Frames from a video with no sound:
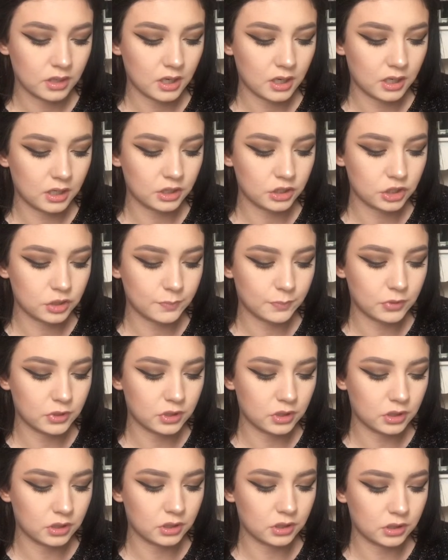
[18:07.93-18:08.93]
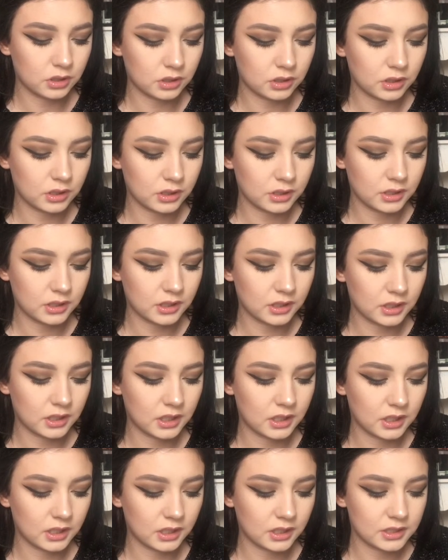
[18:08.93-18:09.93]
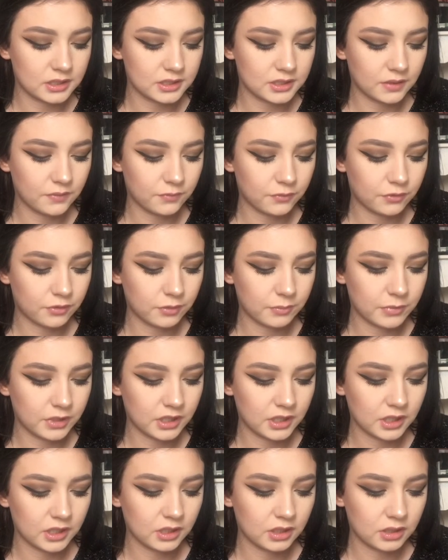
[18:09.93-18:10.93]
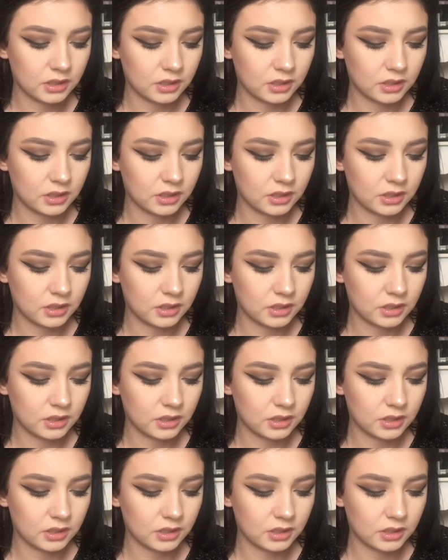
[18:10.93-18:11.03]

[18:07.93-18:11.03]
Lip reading: and I just put it on, and then I let it like sit for a minute.